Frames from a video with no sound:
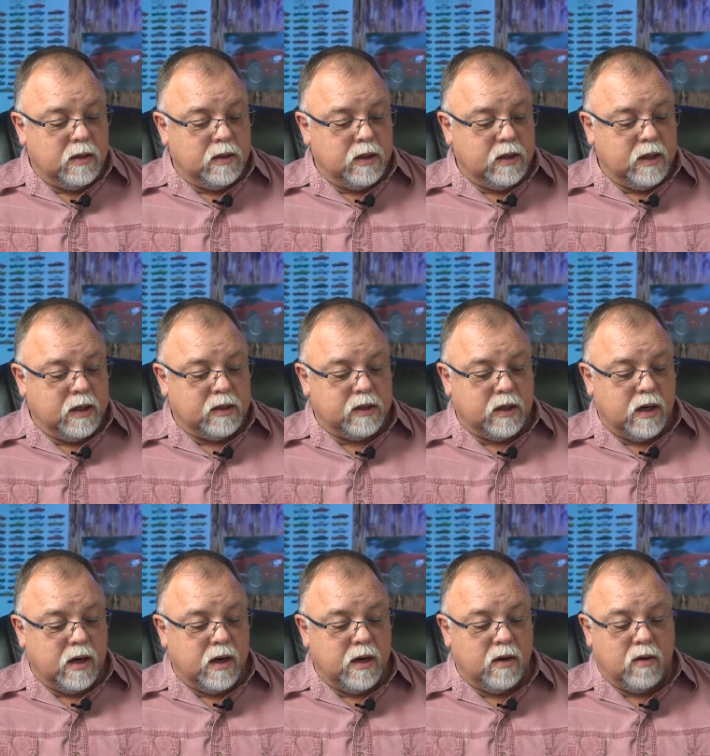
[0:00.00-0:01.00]
the
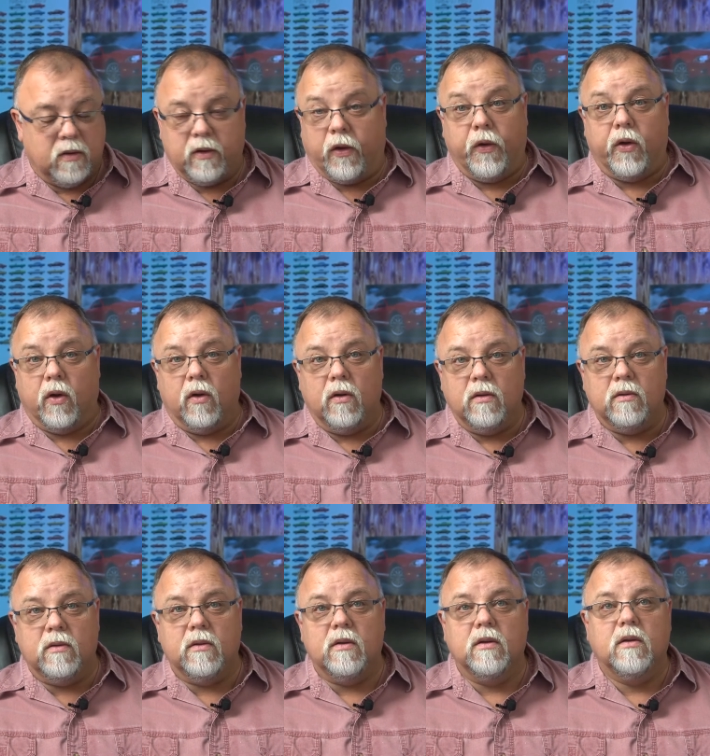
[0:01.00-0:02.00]
dictionary on Google,
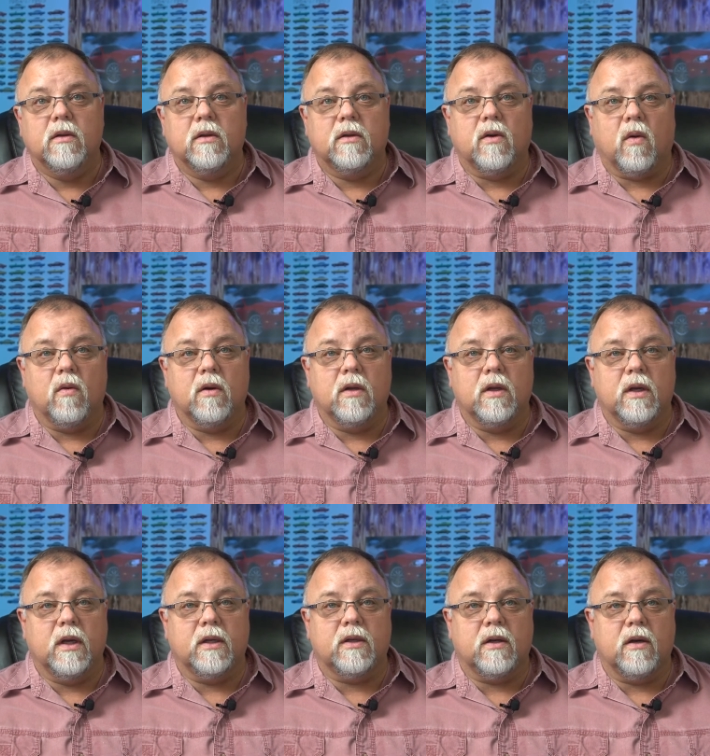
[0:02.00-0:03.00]

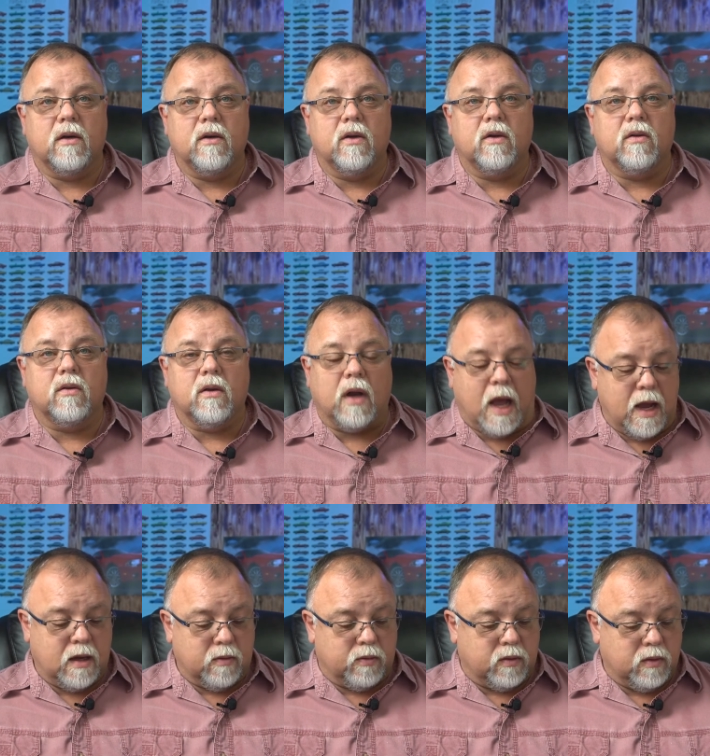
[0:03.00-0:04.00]
the
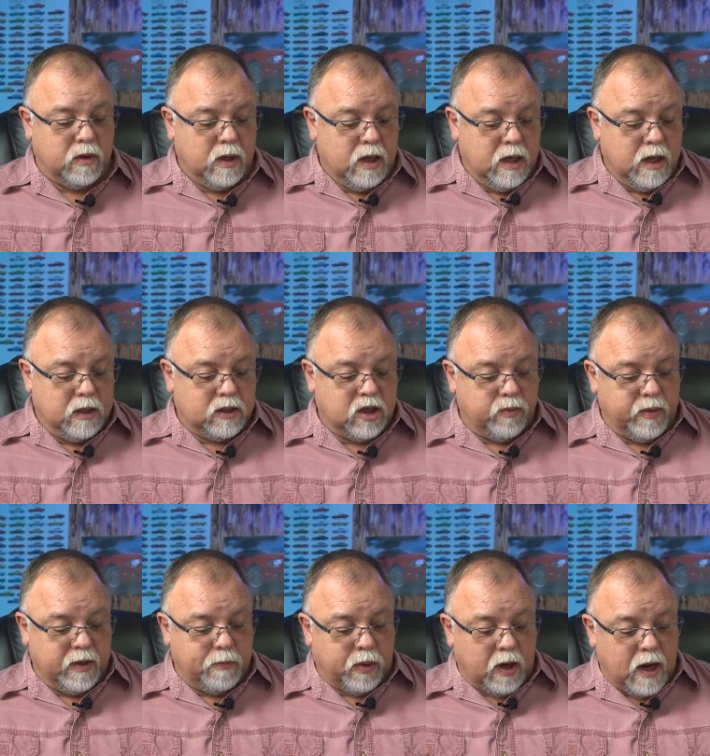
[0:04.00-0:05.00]
likable is to
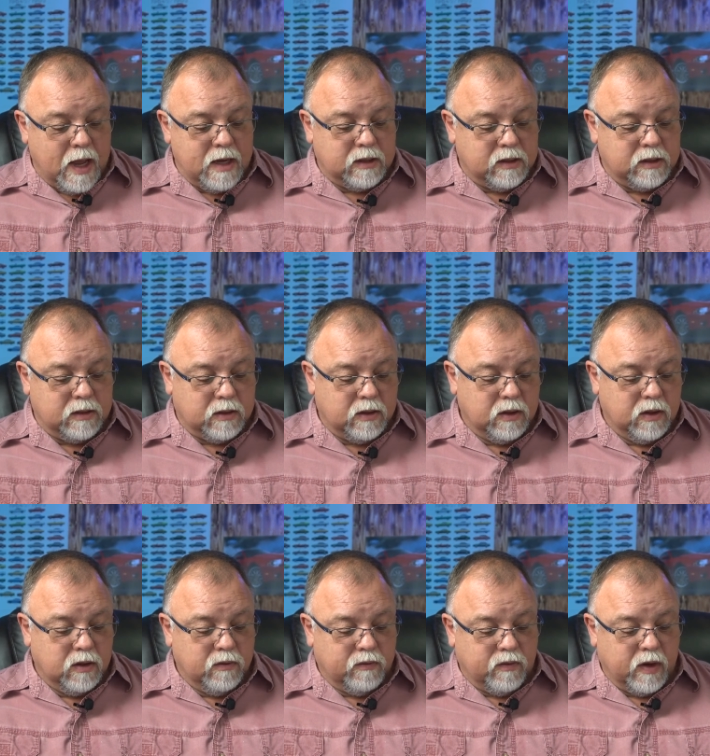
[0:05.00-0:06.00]
be pleasant,
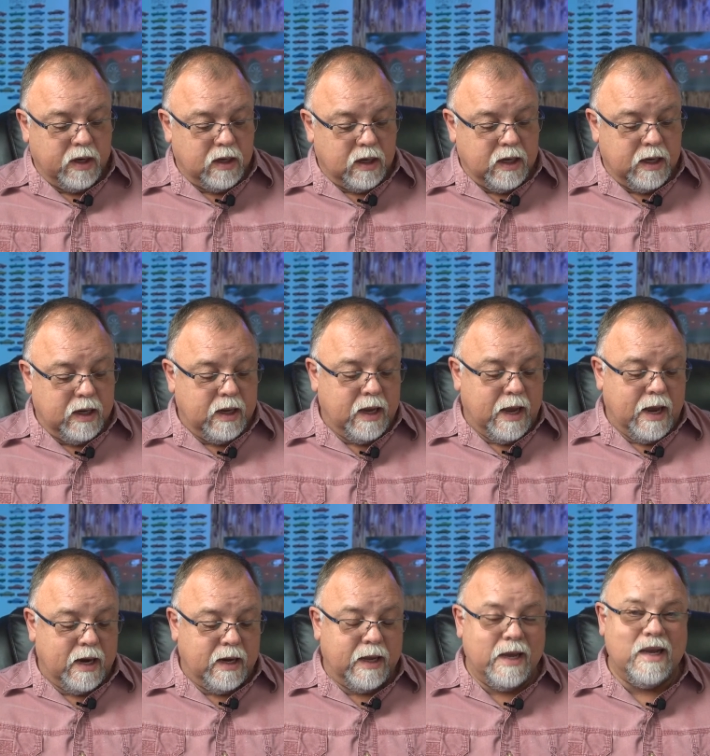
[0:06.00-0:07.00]
friendly,
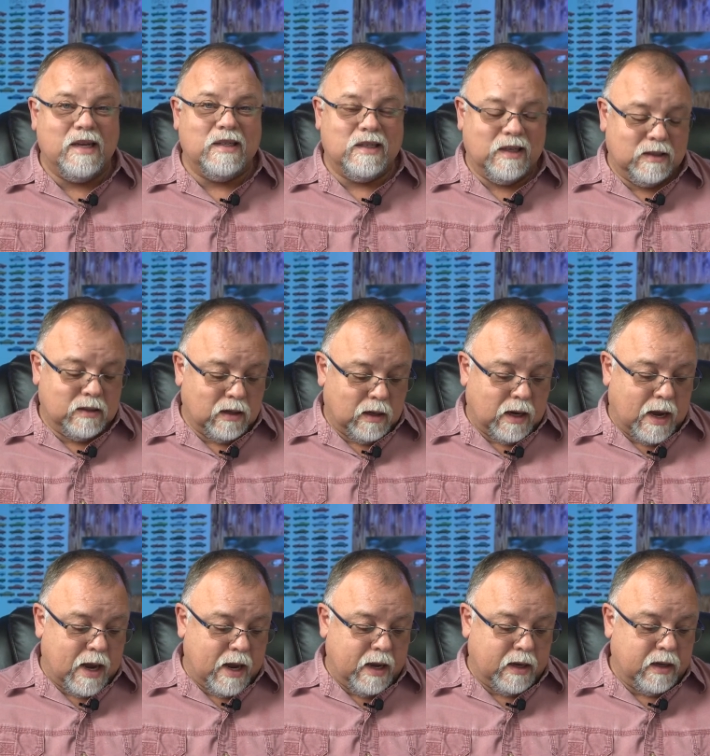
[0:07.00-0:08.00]
and easy to
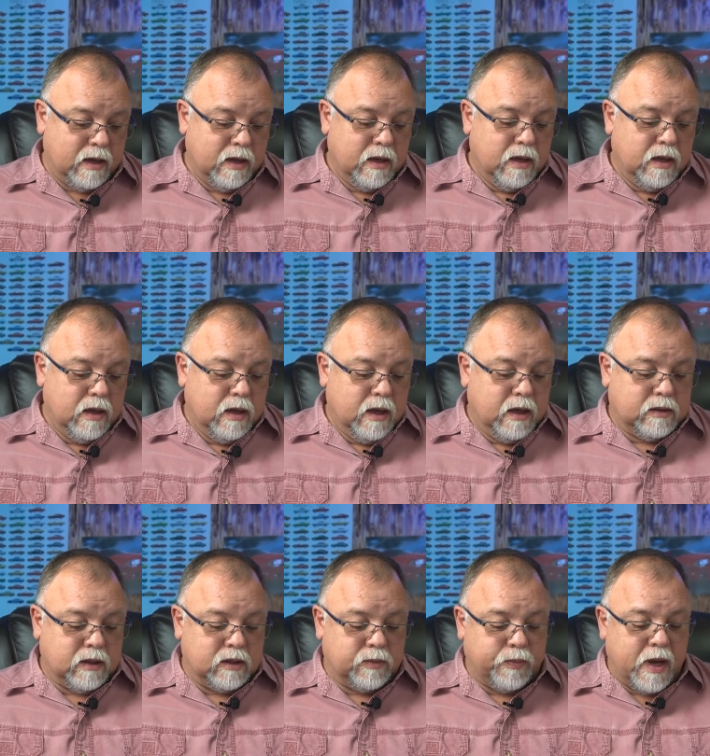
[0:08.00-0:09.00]
like.
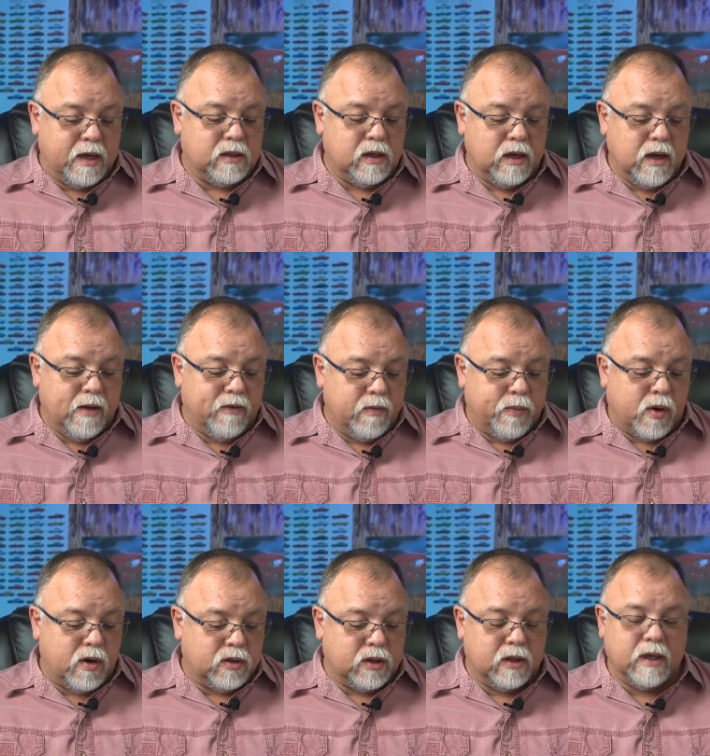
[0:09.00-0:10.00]
It's especially of a
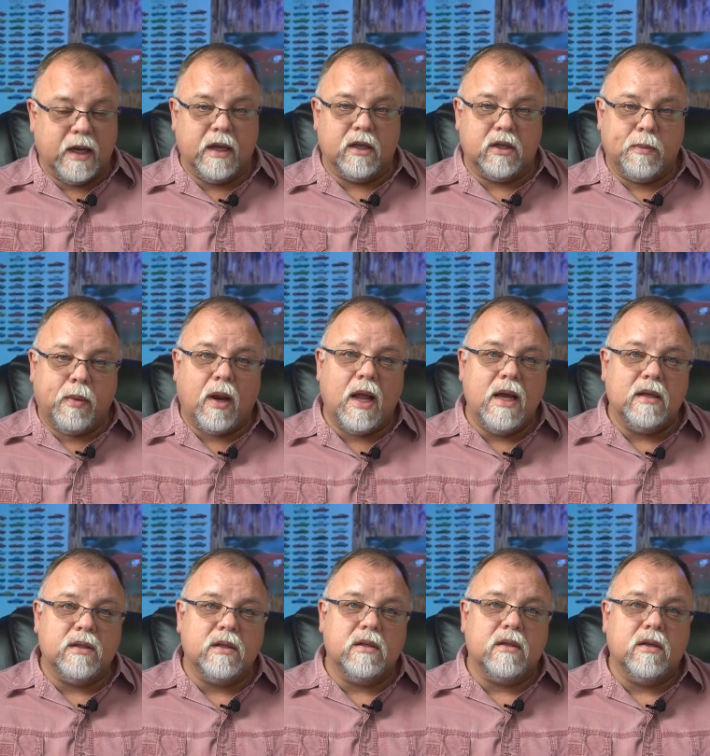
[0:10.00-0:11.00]
person that is
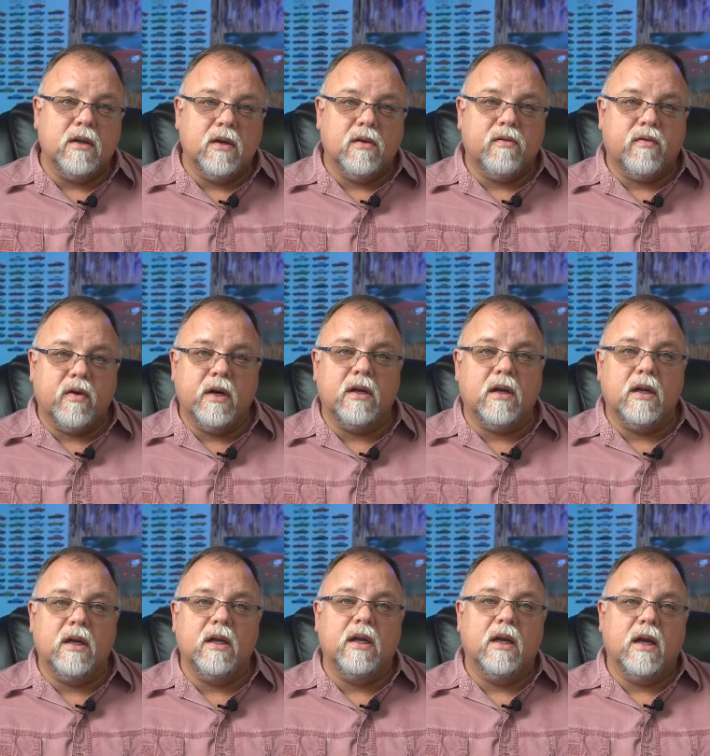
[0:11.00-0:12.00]
pleasant,
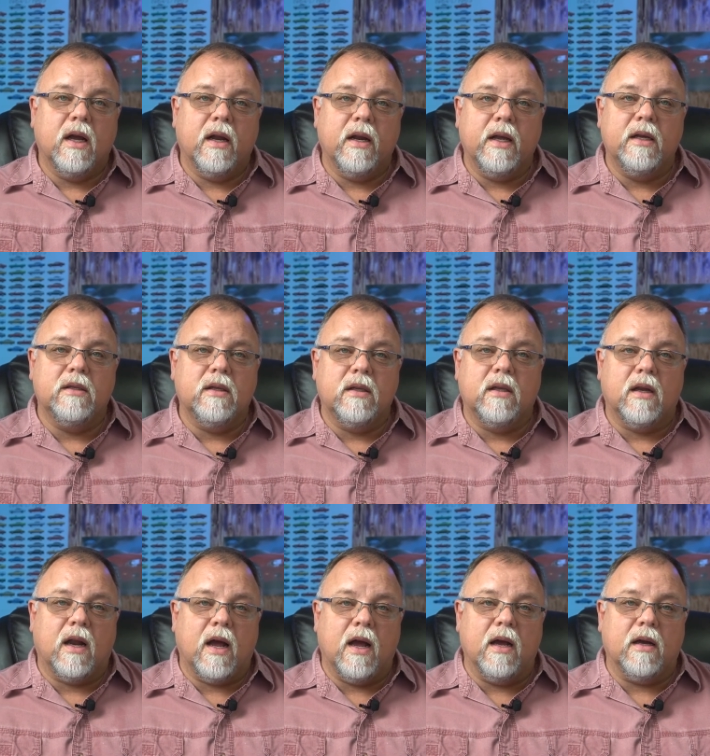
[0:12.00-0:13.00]
friendly, and easy to
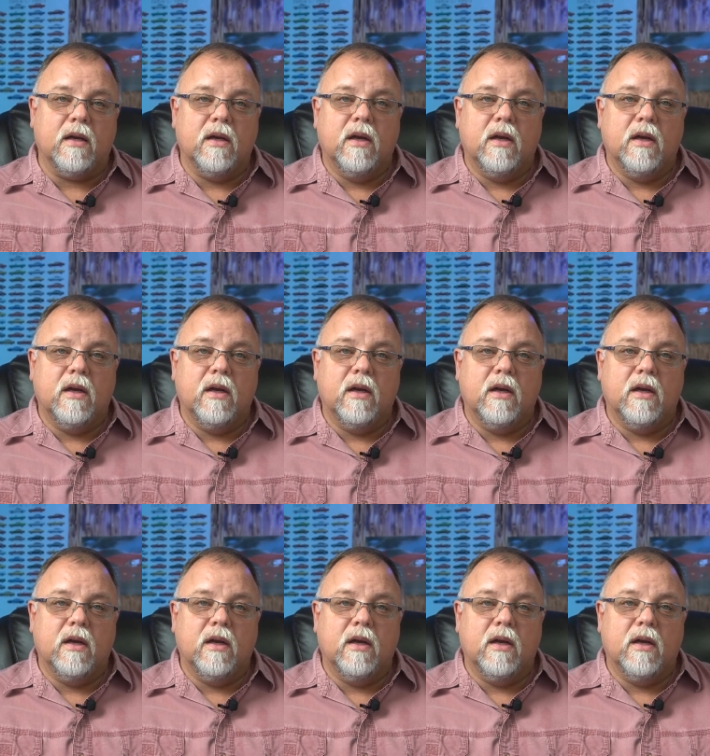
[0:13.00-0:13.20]
like.